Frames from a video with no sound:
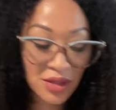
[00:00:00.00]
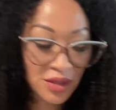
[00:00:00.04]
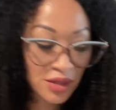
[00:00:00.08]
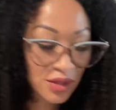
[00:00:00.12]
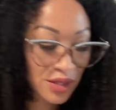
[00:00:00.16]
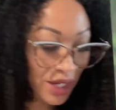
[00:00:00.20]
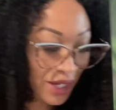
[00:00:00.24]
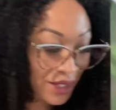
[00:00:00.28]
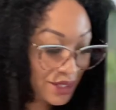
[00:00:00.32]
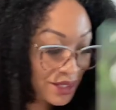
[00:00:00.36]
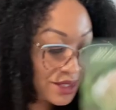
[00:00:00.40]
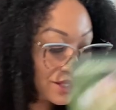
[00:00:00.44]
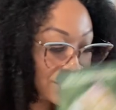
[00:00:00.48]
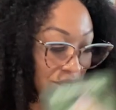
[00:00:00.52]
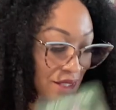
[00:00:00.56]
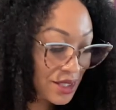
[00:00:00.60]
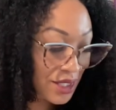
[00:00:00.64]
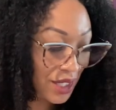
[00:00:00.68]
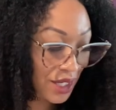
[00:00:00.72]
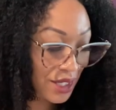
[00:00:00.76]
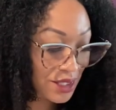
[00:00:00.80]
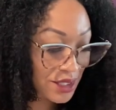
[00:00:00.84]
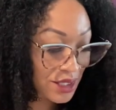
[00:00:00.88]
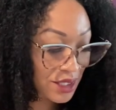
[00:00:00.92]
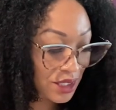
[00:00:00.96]
That's this
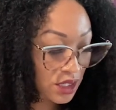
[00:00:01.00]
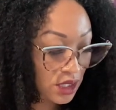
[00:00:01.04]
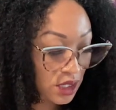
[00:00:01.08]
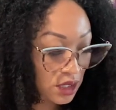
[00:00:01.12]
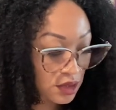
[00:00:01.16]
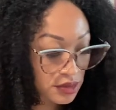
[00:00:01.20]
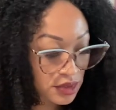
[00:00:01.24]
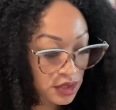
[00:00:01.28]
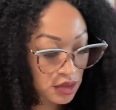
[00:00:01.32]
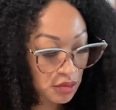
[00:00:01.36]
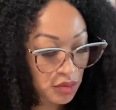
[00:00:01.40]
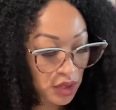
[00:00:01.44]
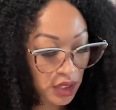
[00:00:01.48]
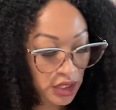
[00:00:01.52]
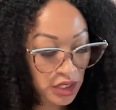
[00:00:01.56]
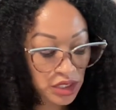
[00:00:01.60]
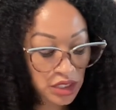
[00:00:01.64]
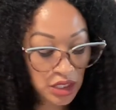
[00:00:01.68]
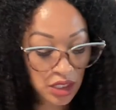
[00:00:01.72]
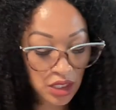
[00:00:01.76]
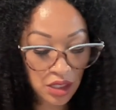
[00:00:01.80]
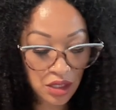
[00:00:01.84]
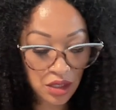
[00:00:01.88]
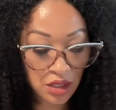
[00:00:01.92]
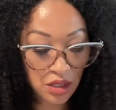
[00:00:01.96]
Ace of Cups and Page of
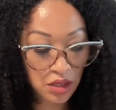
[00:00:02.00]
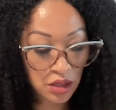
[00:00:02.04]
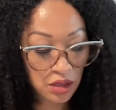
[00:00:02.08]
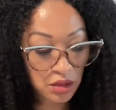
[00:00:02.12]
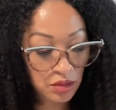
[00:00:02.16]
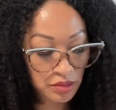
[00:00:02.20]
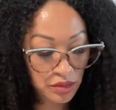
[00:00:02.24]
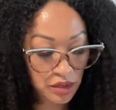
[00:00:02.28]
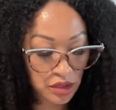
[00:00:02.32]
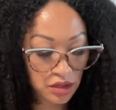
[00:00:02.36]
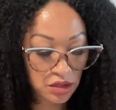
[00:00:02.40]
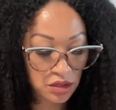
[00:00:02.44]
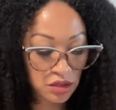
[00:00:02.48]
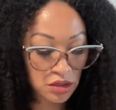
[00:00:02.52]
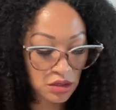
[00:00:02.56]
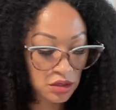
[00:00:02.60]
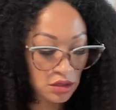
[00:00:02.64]
Cups.